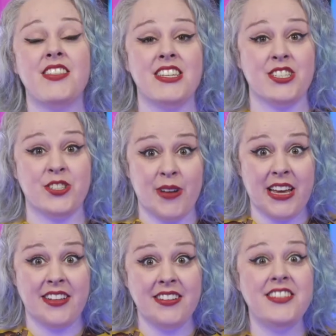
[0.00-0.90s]
there's a
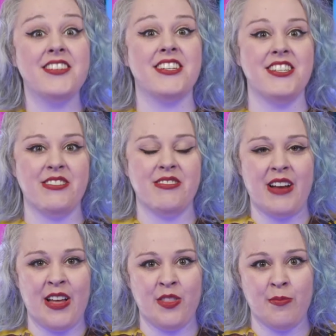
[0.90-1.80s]
trail you can do
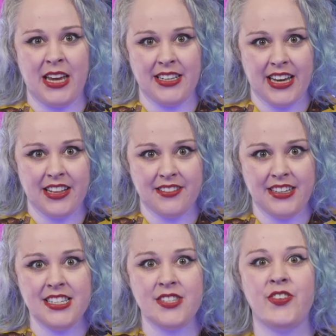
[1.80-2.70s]
around the main
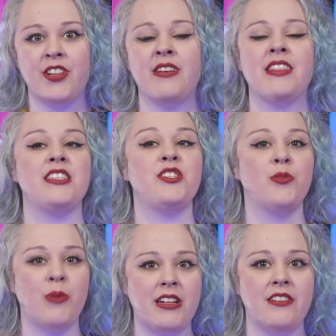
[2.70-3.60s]
galleries following these
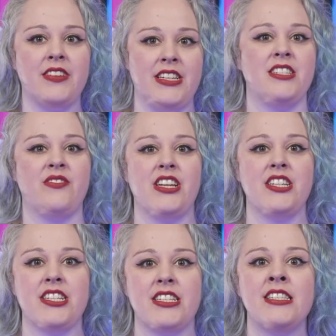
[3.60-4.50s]
12
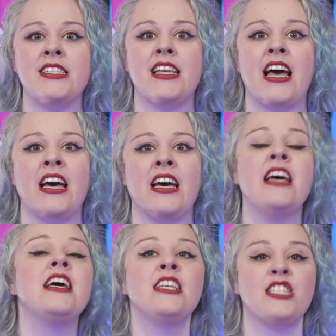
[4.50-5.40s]
interventions,
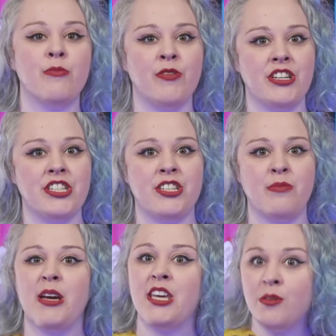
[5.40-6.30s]
some of which are
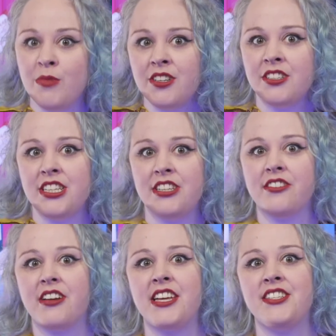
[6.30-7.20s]
done by community
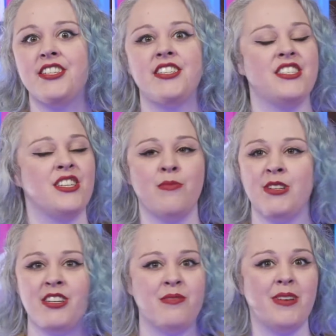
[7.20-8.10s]
curators, some are
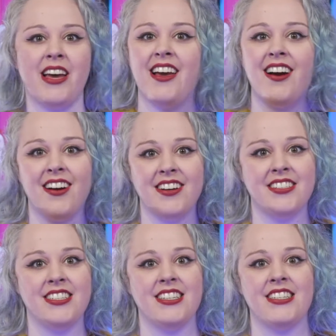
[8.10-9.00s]
done by
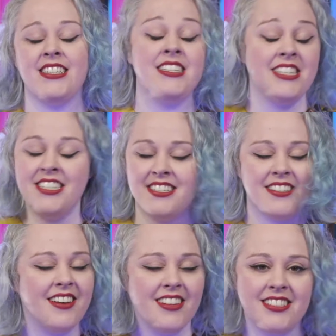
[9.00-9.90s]
artists, Indigenous
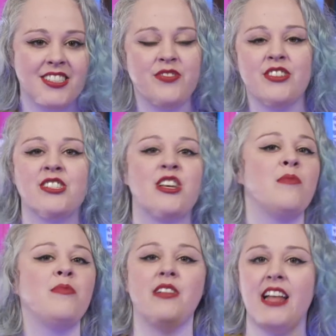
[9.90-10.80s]
artists, for
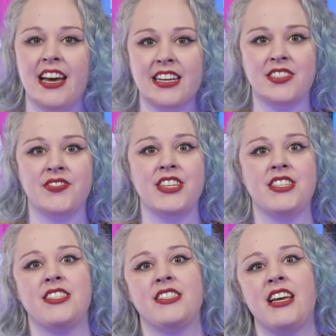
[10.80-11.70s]
example,
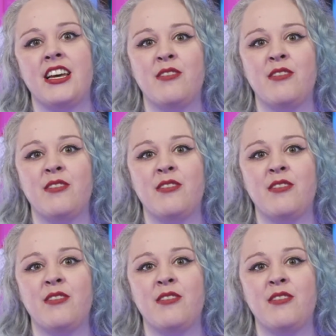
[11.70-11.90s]
activists,